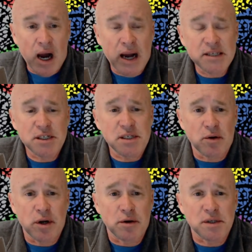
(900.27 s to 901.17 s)
I just
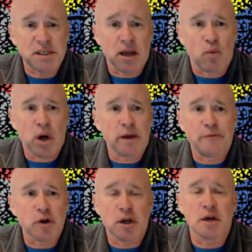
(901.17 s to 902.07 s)
don't understand why,
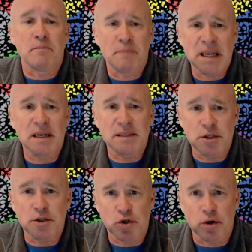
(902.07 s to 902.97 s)
if you're committed
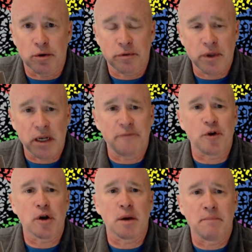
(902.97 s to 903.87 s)
to truth and if
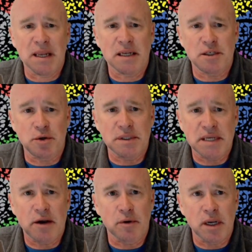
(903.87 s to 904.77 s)
you're committed to
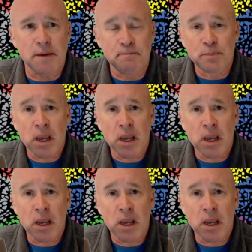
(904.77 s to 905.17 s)
integrity,